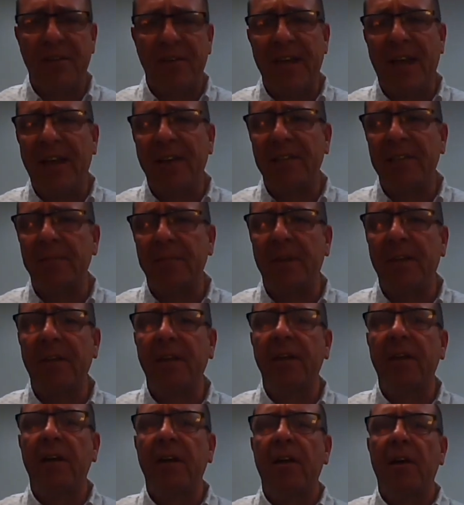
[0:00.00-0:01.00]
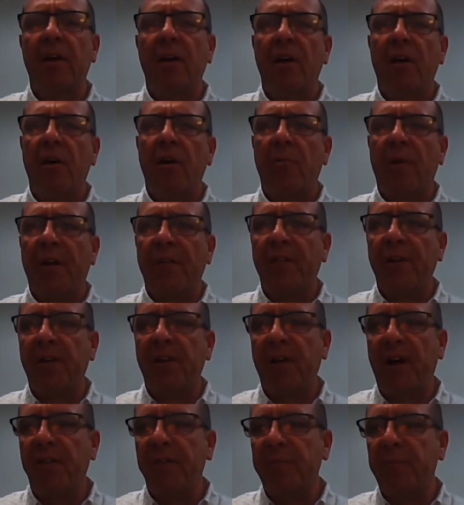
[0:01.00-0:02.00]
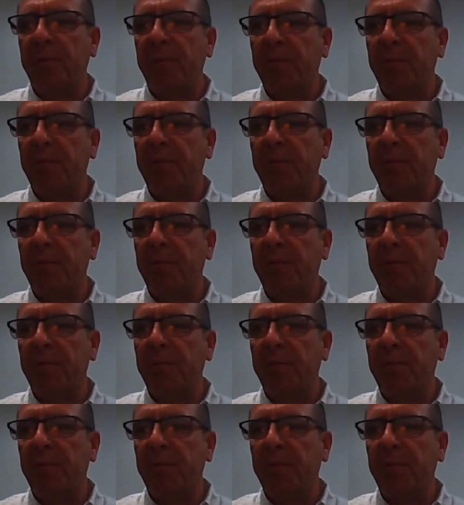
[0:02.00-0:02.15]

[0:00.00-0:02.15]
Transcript: text me, whatever you're comfortable